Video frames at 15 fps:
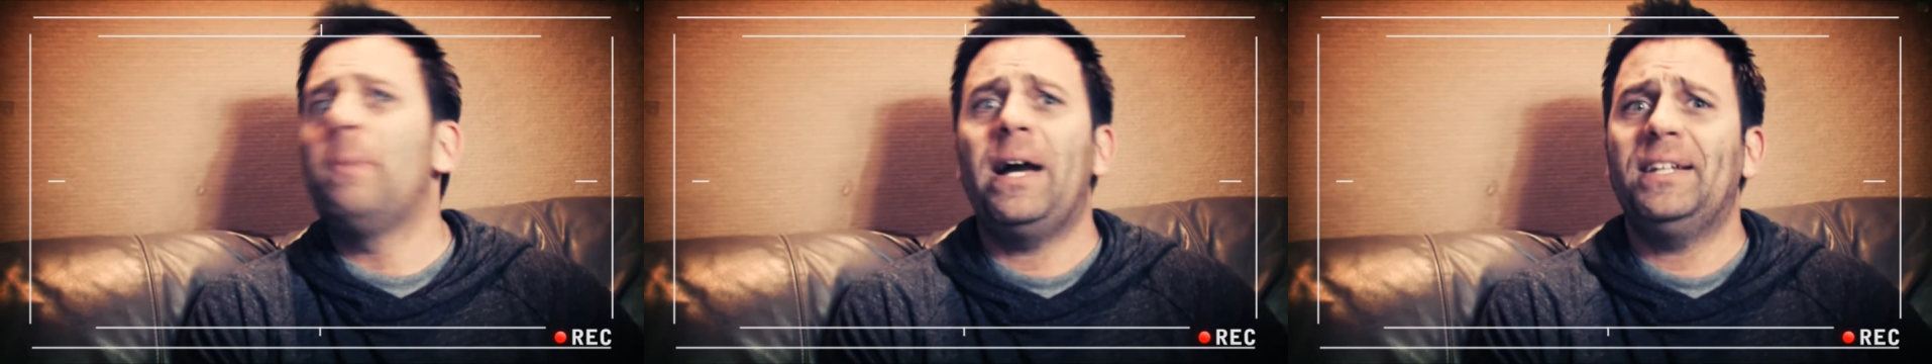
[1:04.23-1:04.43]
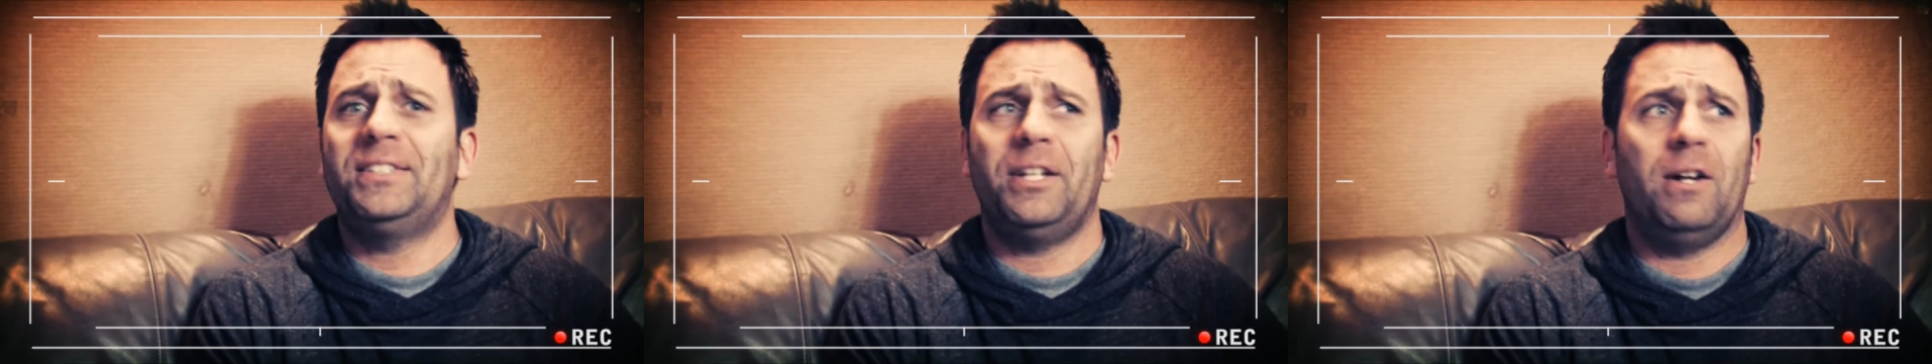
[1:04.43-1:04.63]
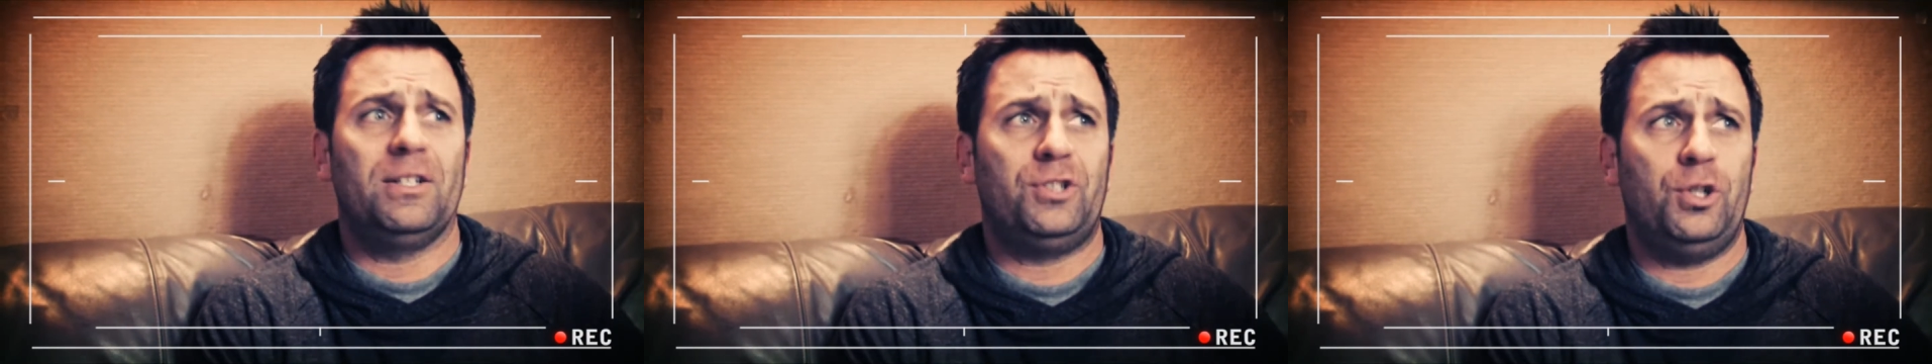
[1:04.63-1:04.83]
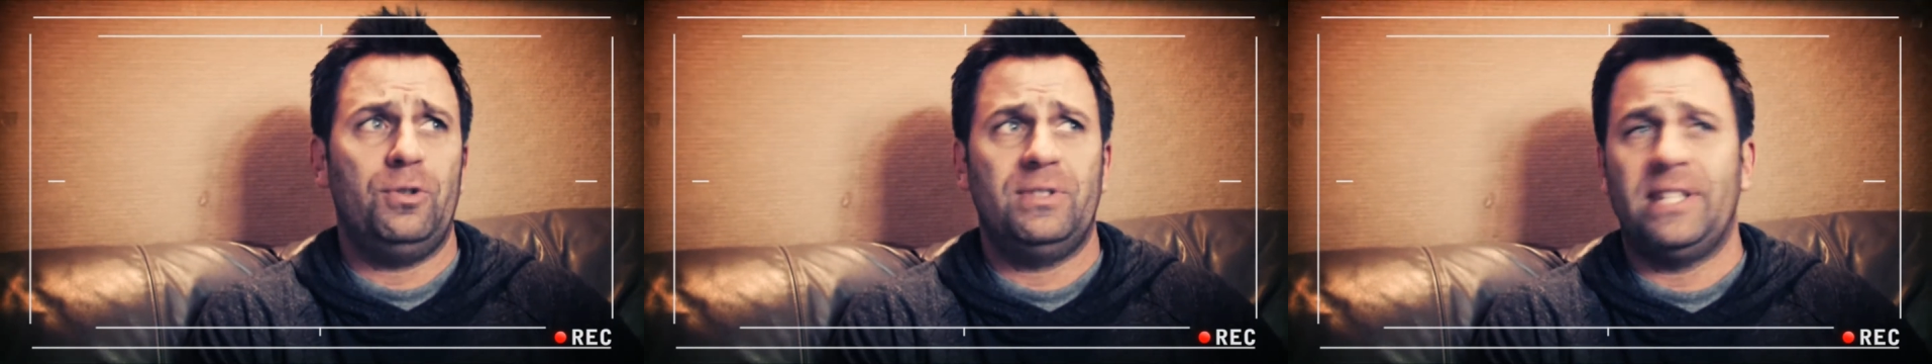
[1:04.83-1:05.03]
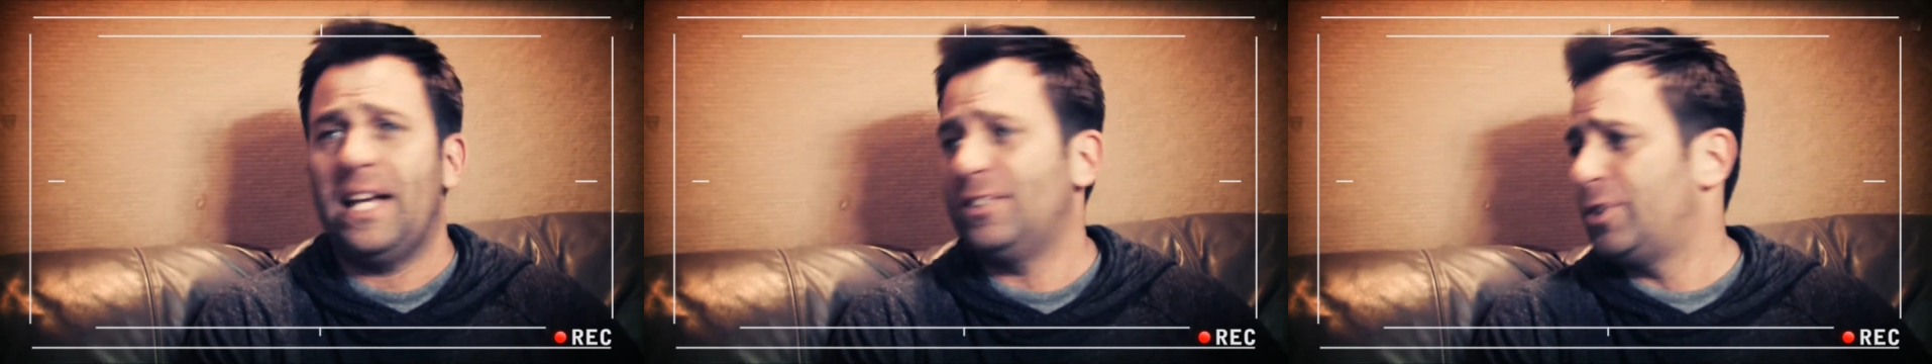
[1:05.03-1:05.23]
mics here on
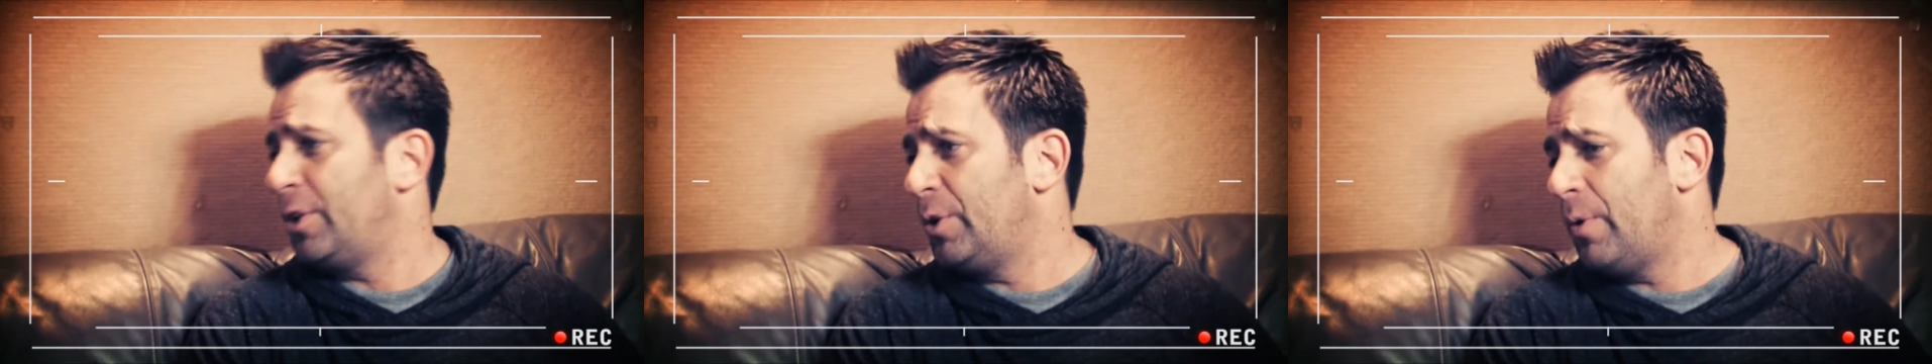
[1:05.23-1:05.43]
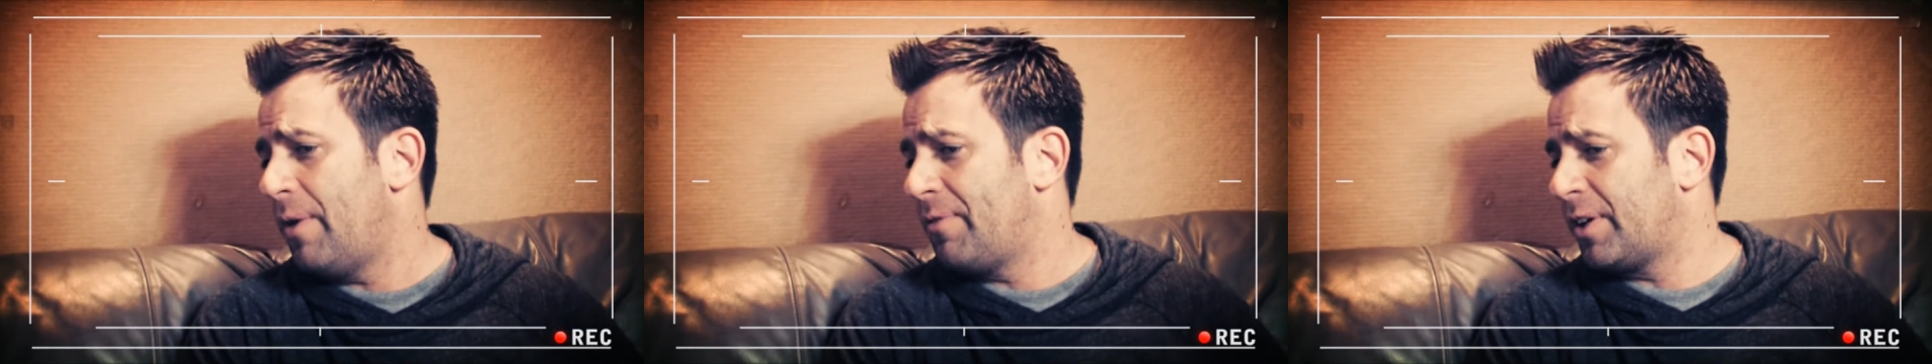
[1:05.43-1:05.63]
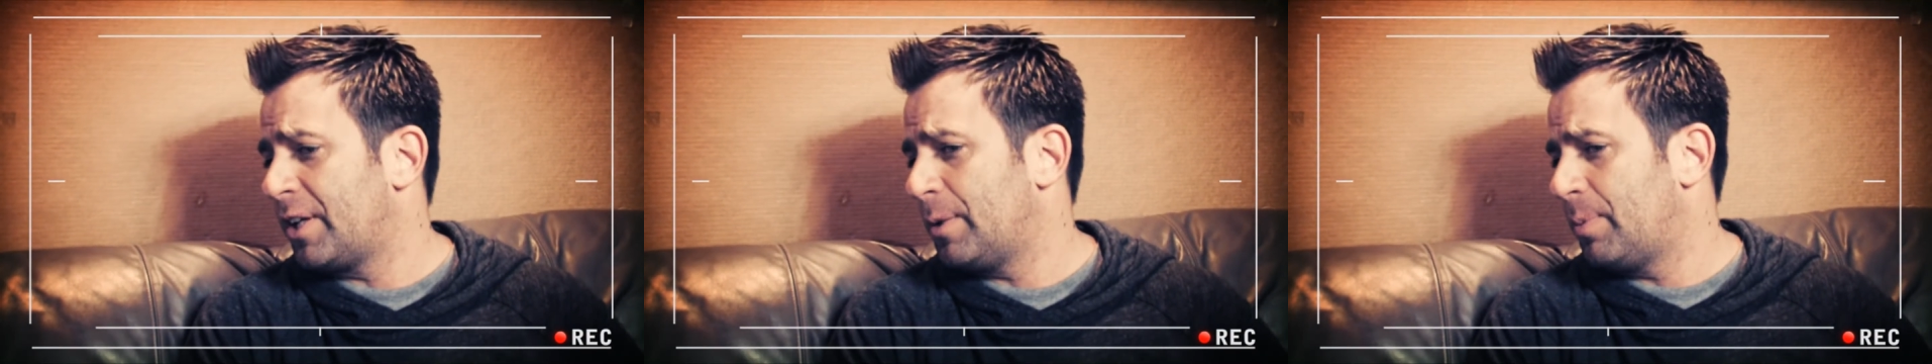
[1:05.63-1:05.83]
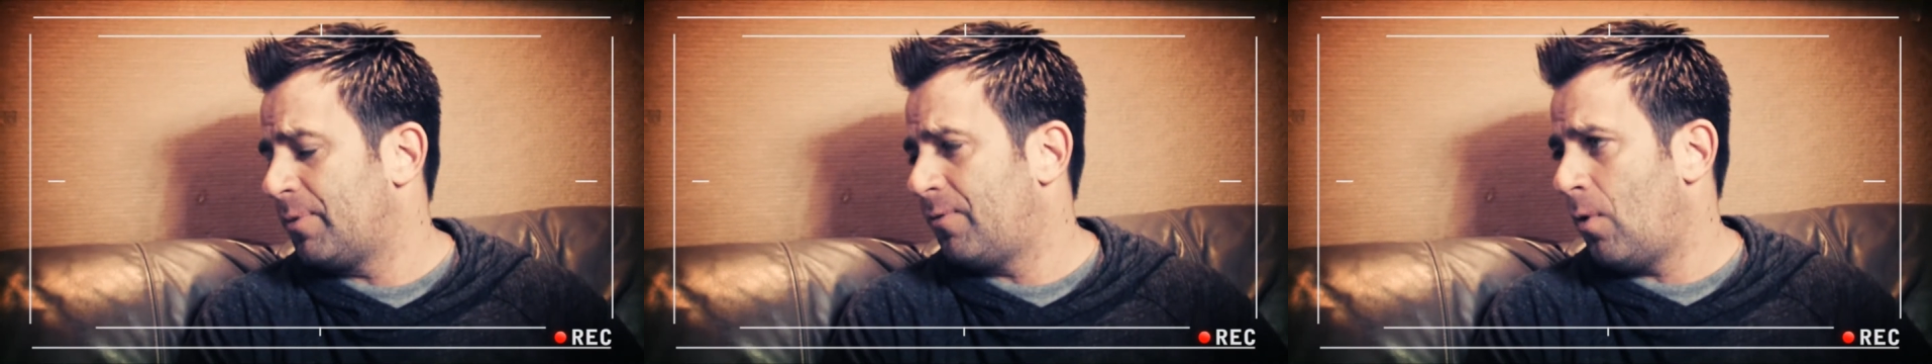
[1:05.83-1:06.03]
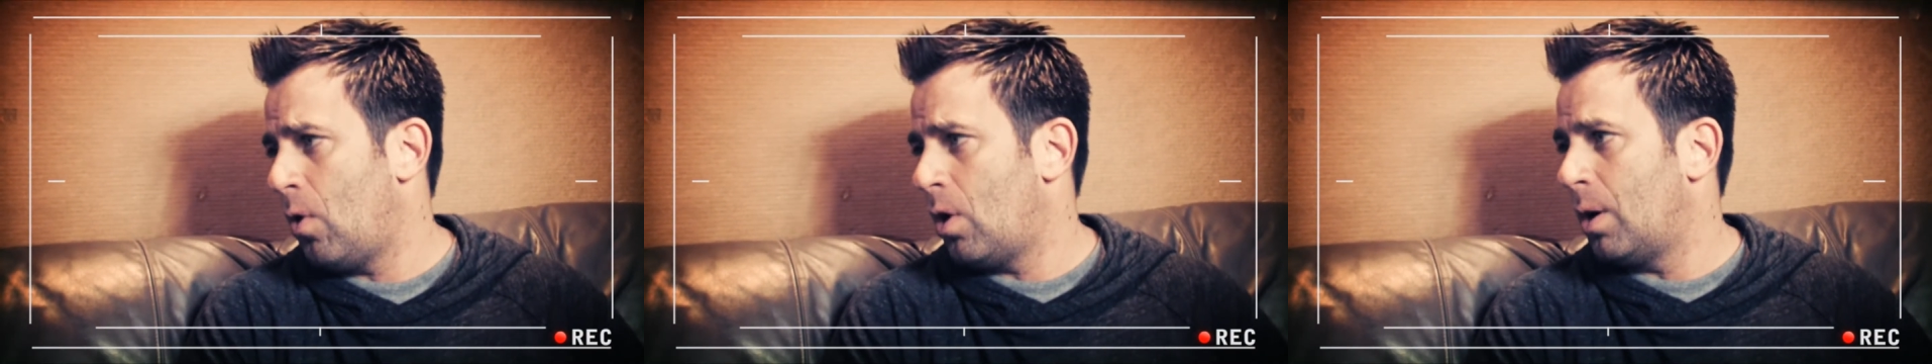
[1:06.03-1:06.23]
Tuesdays. Are you ever gonna
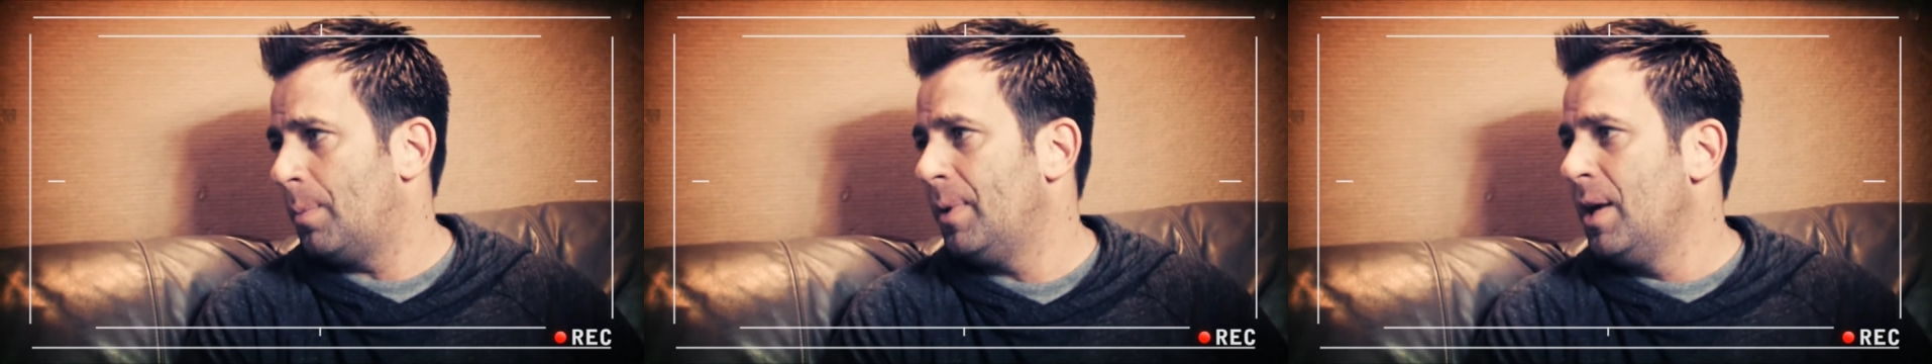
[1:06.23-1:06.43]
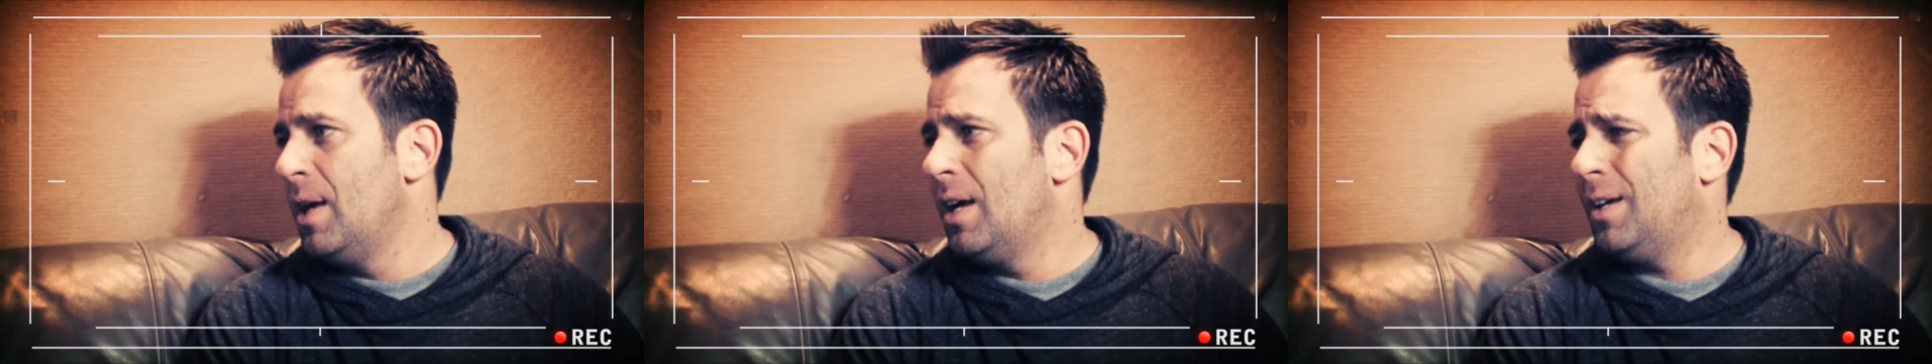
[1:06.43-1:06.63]
perform?"